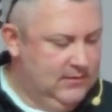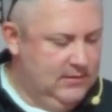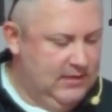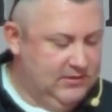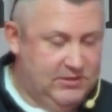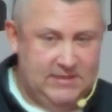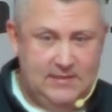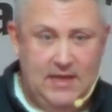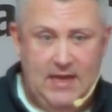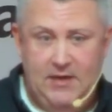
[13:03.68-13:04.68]
is just
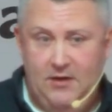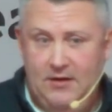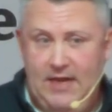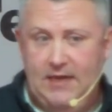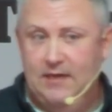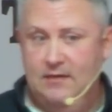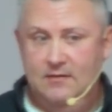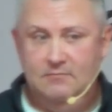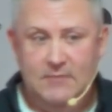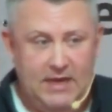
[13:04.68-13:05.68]
that you're naked
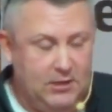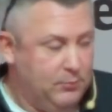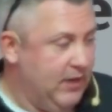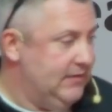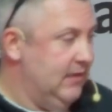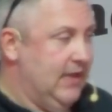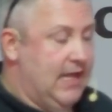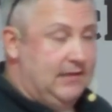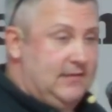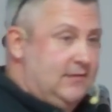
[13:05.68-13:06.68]
and you're praising God
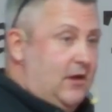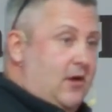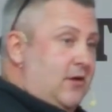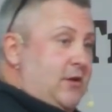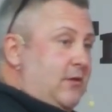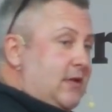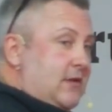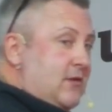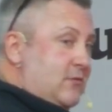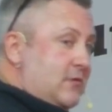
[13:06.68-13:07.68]
because that's all you can
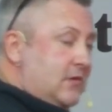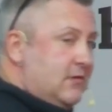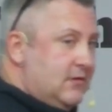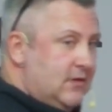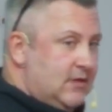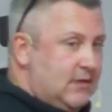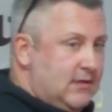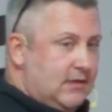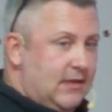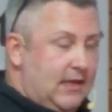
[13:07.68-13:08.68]
do.
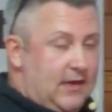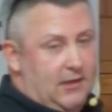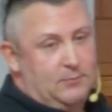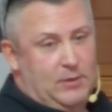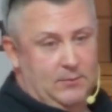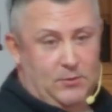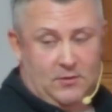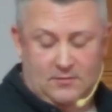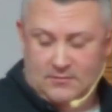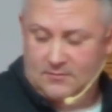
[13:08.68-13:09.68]
And other people